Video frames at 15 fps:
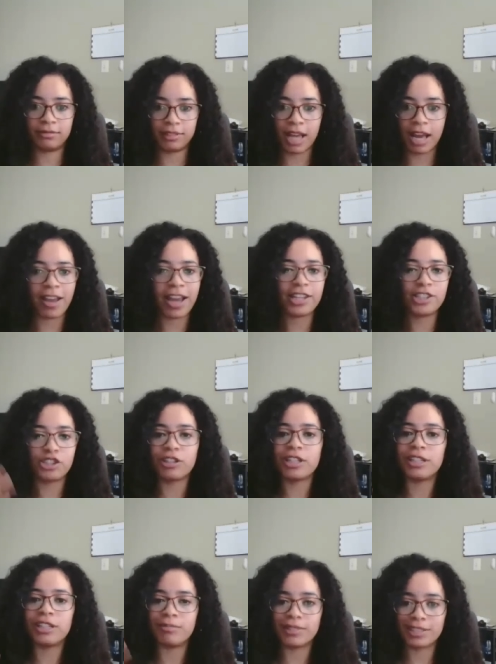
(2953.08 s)
I've had
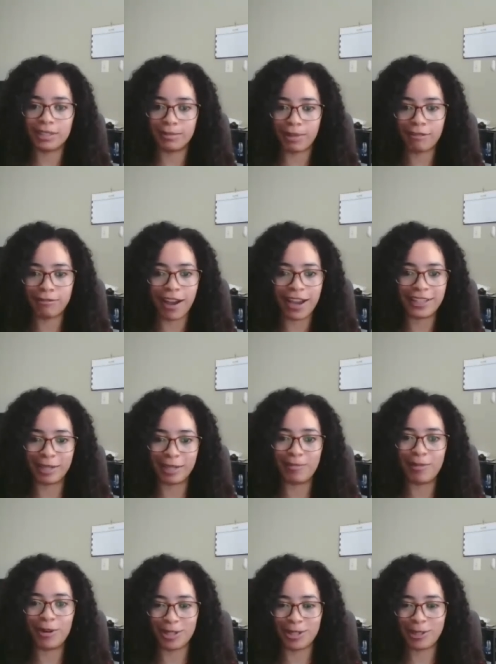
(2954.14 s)
dreams about finding a
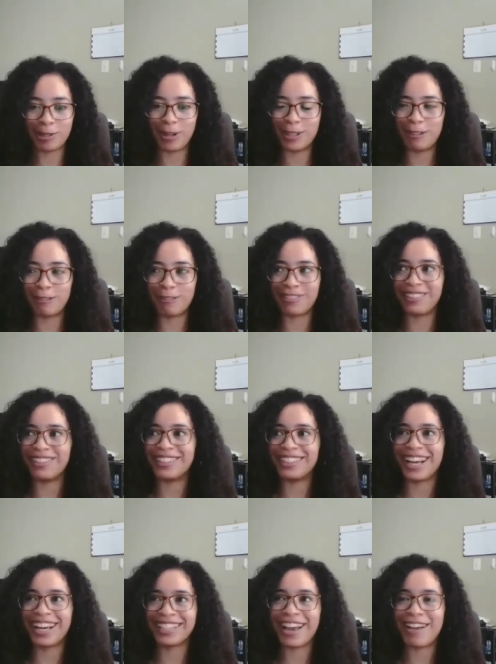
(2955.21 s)
mosasaur in the field.
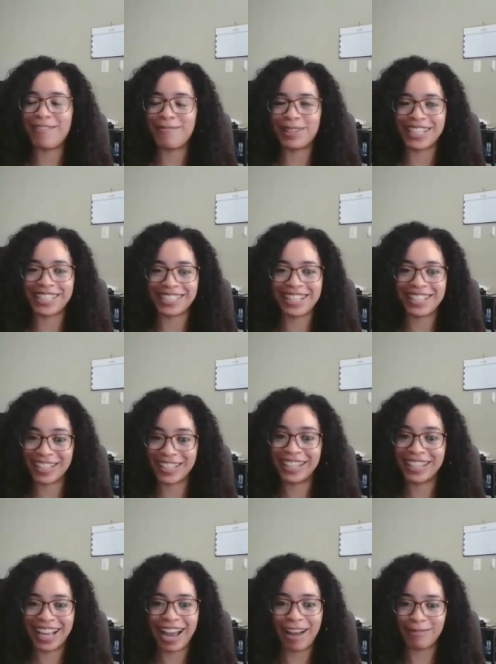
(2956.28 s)
Not yet, but it's
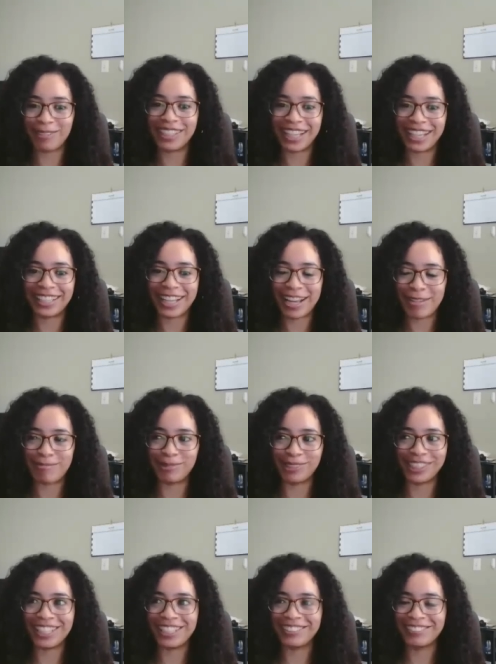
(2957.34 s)
going to happen, I
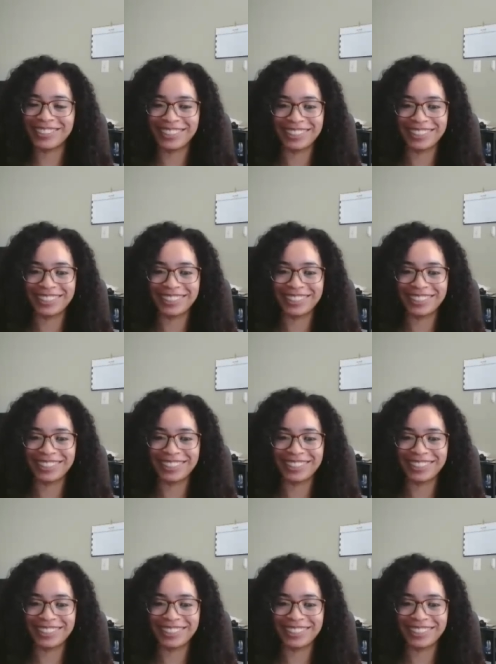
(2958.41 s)
believe.